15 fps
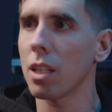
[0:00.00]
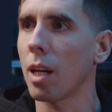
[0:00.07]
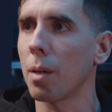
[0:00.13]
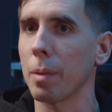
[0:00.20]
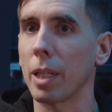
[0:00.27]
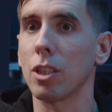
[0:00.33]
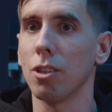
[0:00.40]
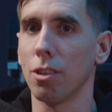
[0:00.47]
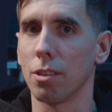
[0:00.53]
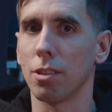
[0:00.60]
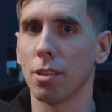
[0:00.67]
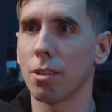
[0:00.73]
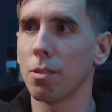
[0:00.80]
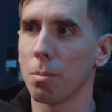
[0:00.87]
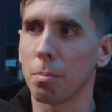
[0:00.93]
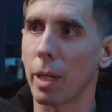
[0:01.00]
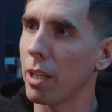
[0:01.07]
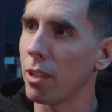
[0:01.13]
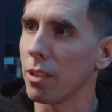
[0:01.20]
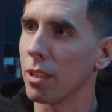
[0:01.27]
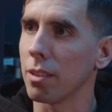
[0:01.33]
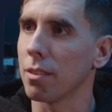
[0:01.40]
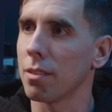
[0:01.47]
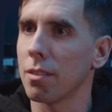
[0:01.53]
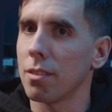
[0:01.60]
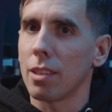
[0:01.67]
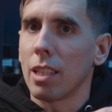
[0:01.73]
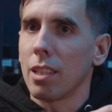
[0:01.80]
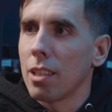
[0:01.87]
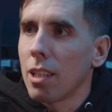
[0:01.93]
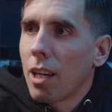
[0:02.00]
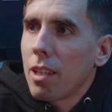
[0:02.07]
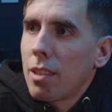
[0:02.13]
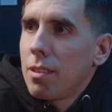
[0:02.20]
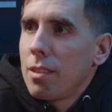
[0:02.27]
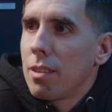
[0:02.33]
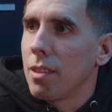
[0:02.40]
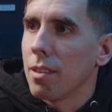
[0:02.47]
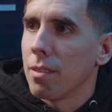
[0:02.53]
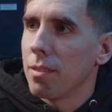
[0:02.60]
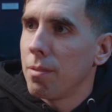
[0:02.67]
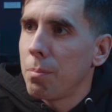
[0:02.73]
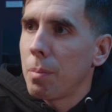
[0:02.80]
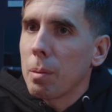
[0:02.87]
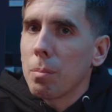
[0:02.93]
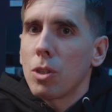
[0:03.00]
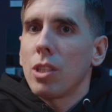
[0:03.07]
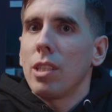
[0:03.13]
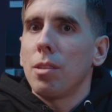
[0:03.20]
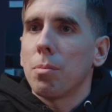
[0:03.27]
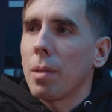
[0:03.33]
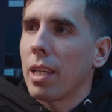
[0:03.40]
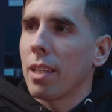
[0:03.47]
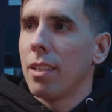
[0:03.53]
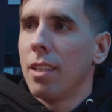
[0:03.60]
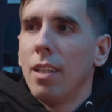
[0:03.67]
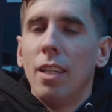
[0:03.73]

I was like, "Sweet. Dude, you're doing better than the big machines, man."